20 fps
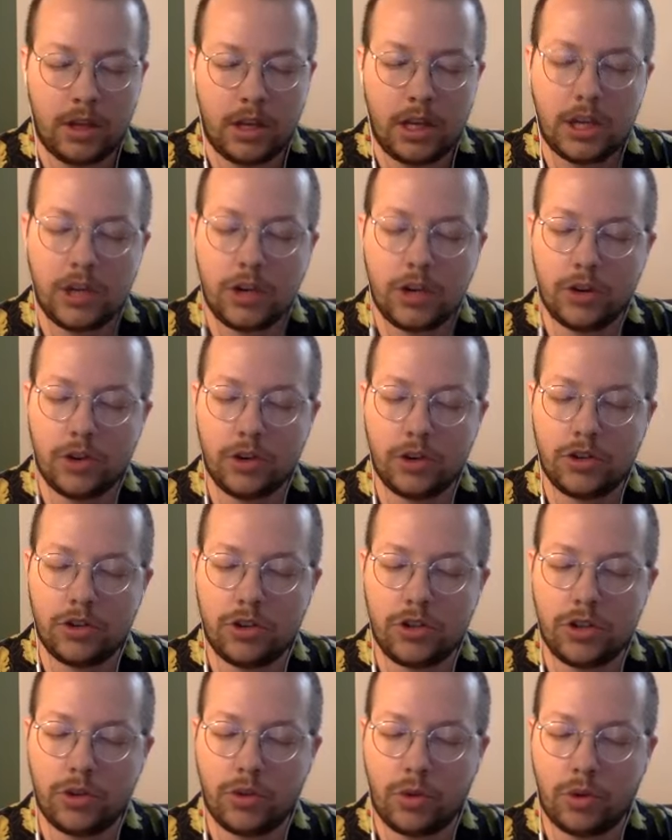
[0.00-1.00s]
He turned
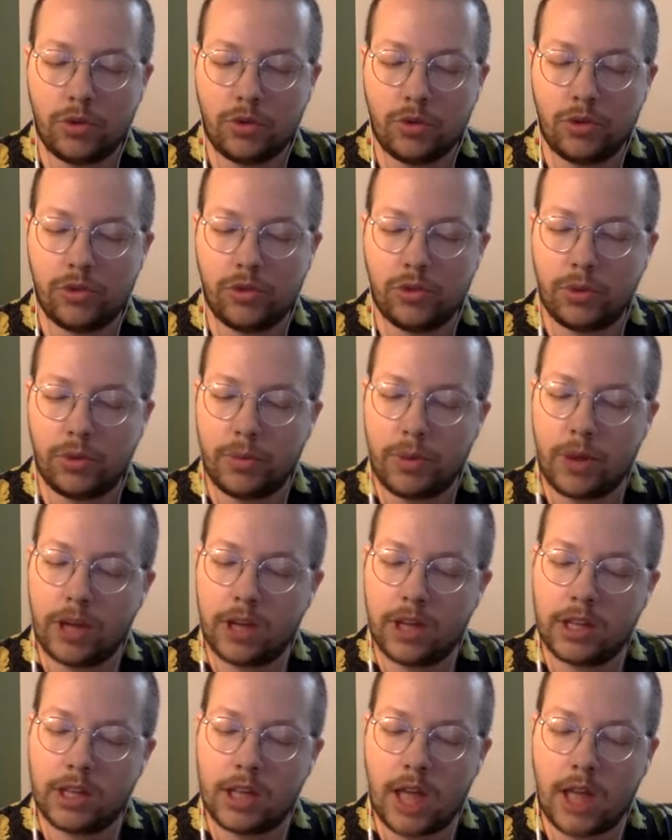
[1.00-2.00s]
into the grocery store
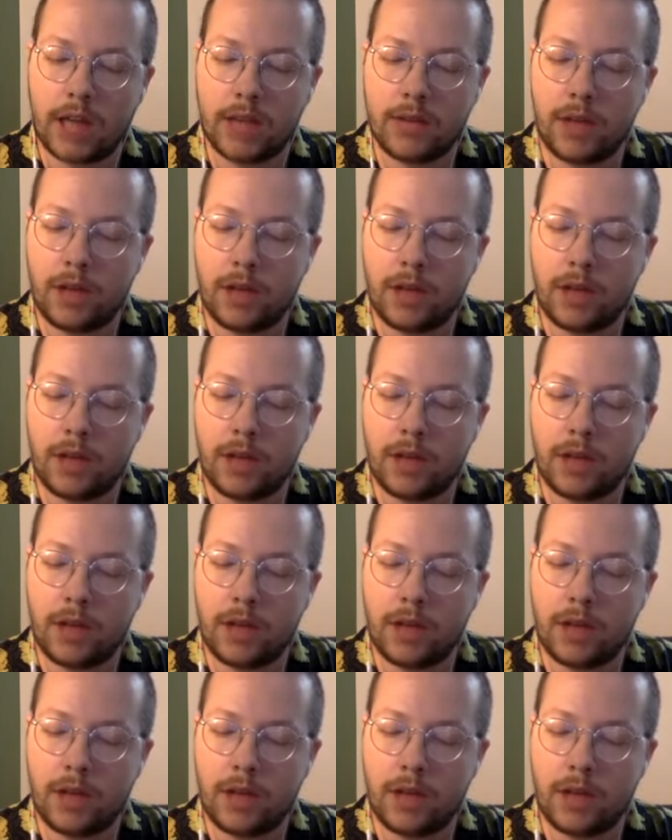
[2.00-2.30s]
parking lot,